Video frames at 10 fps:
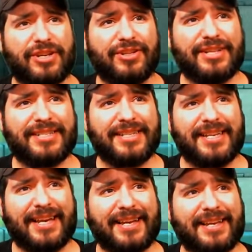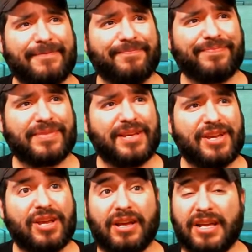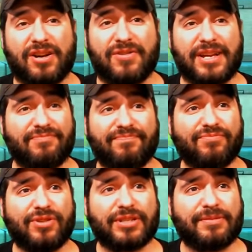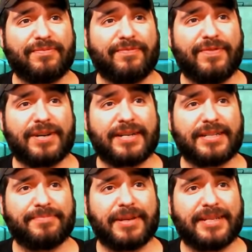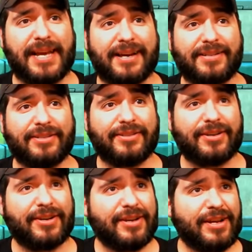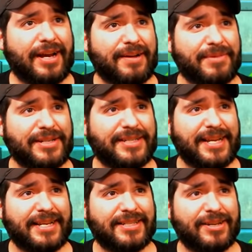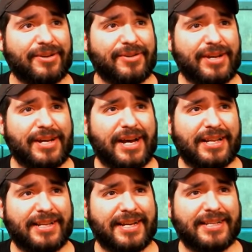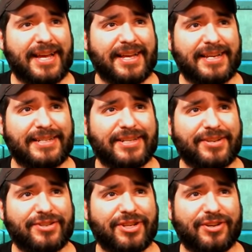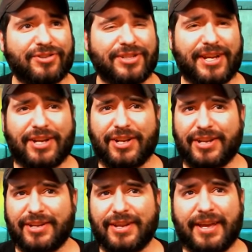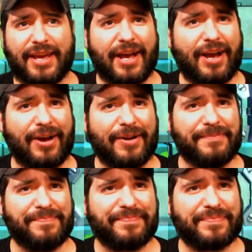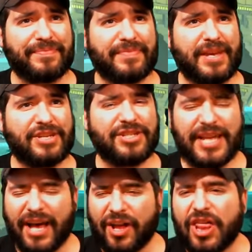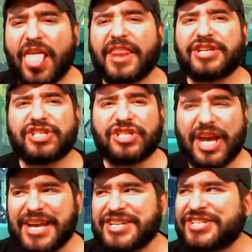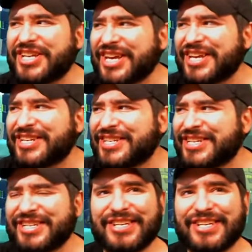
Let's see. It already looks fucking spectacular, I must say so. I like that he's cell-shaded. Um, cell-shaded.